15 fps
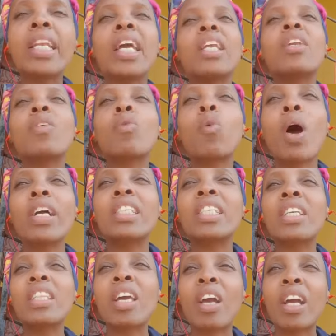then what
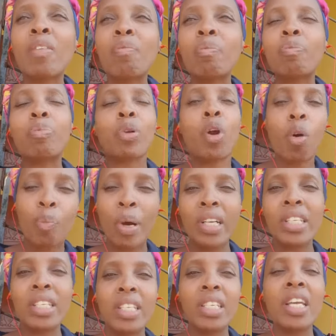the
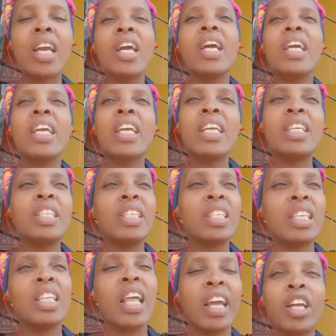property
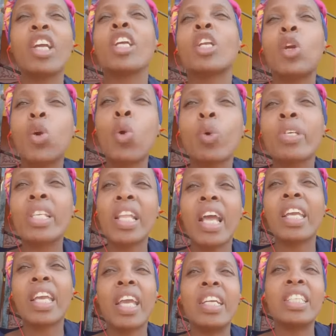is like, it looks
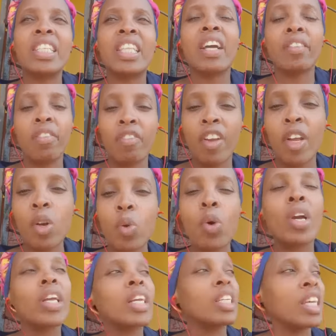like at that value,
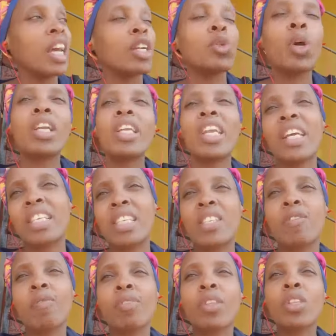it actually less.
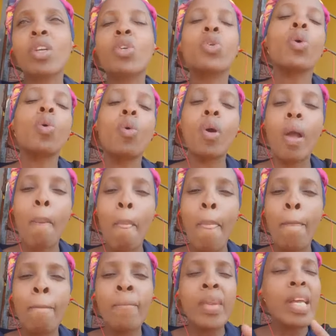So
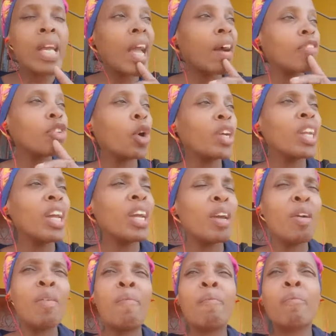I've got
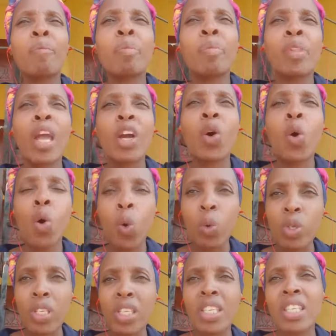a
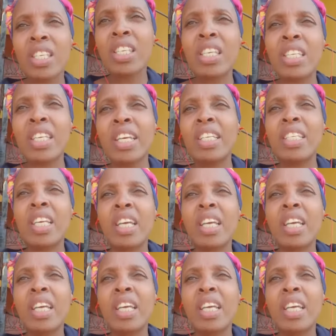course. It's a